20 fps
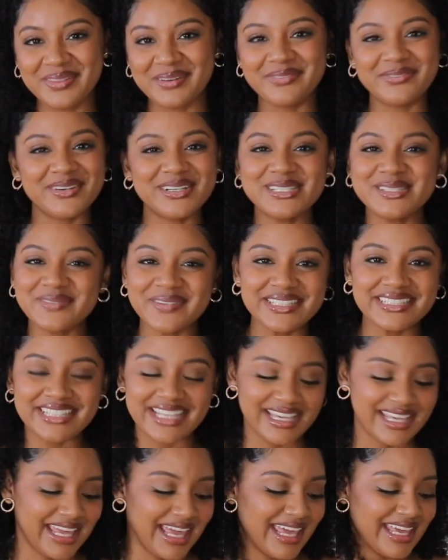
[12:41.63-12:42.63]
first
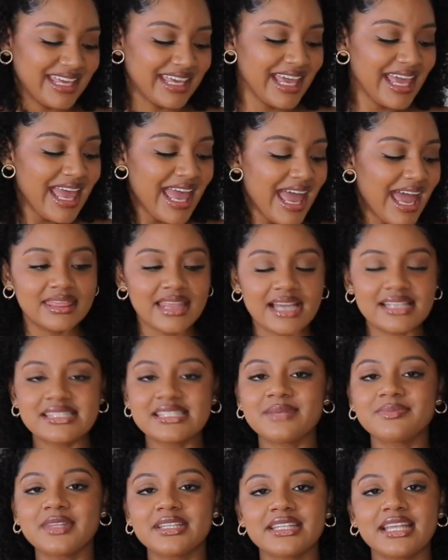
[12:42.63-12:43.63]
birthday cake. And that's
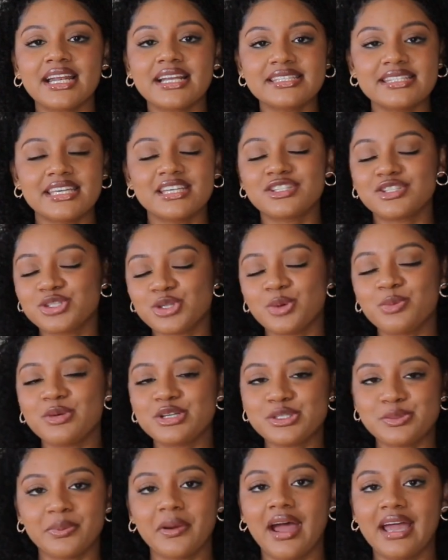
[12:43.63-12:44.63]
something that I take so
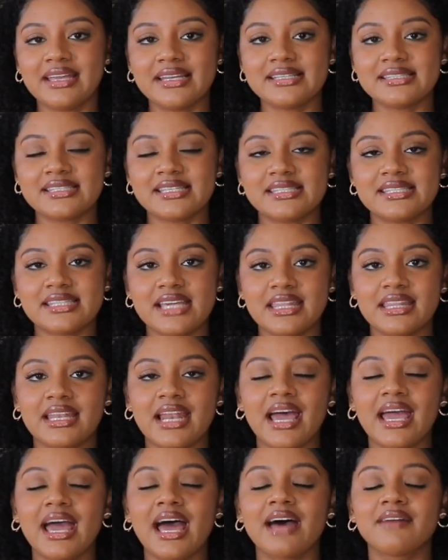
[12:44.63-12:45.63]
much pride in, to say that
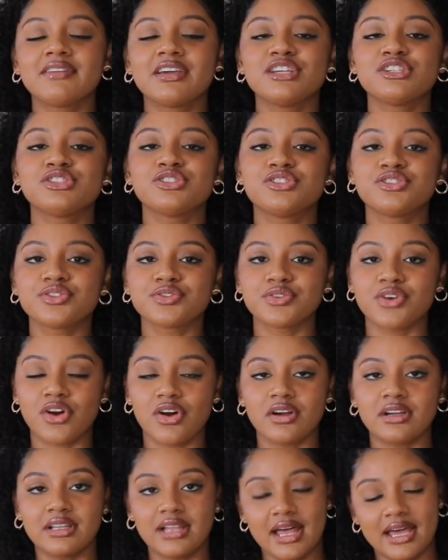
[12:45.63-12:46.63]
I have a
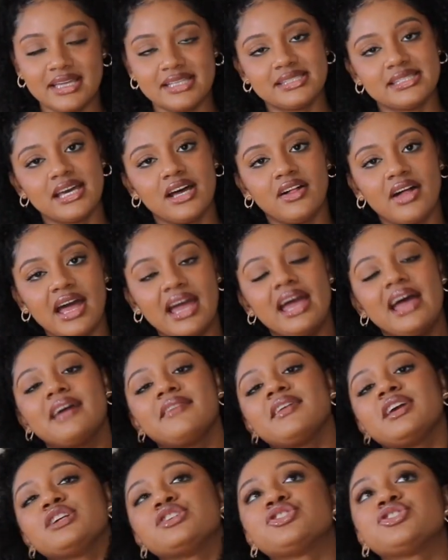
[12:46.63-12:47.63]
strong clientele. I
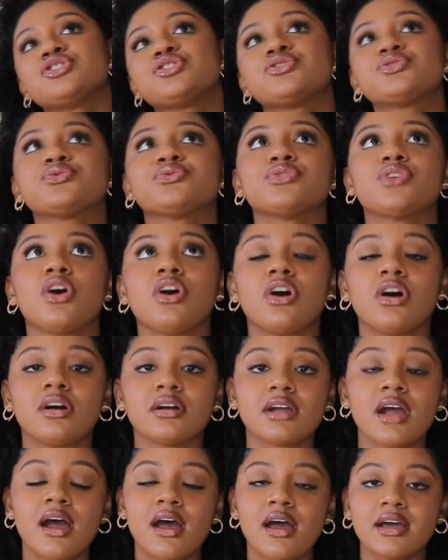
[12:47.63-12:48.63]
have a
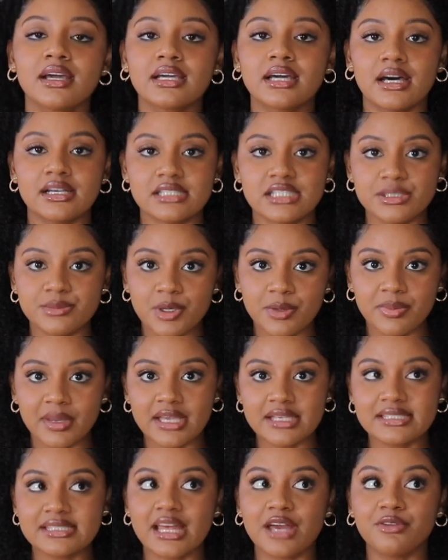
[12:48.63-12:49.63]
strong customer
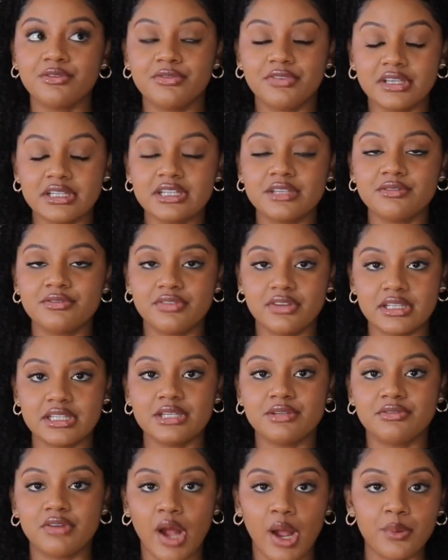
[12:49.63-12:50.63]
base that really,
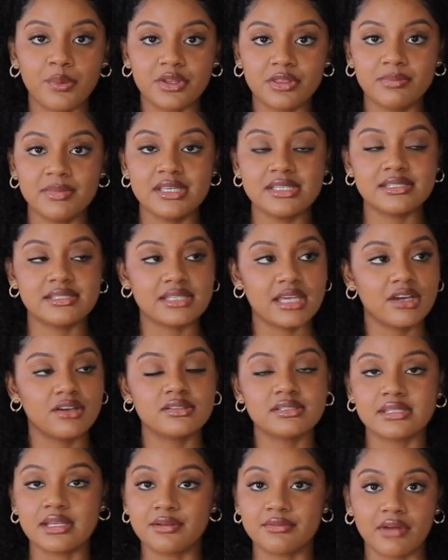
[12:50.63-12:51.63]
really rock with me.
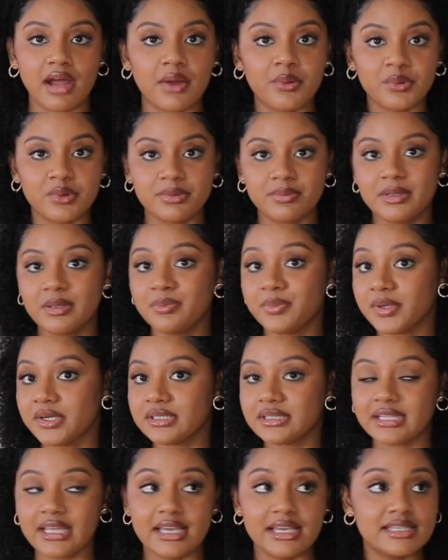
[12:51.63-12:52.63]
Sales, they rock with me.
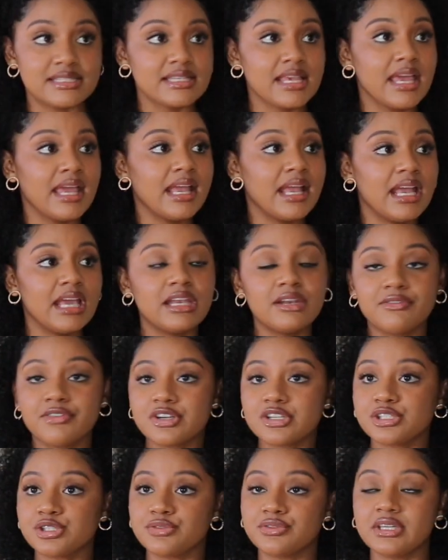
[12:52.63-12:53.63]
Birthdays,
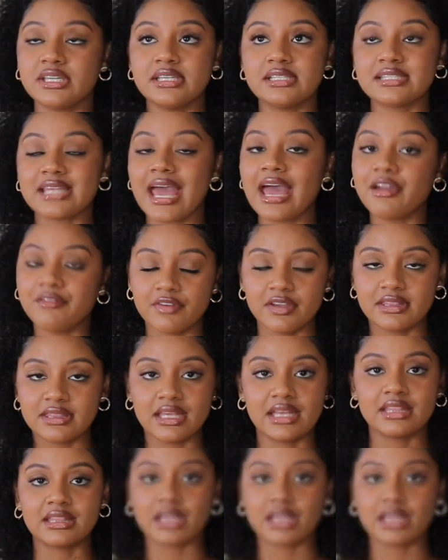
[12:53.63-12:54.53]
anniversaries, everything,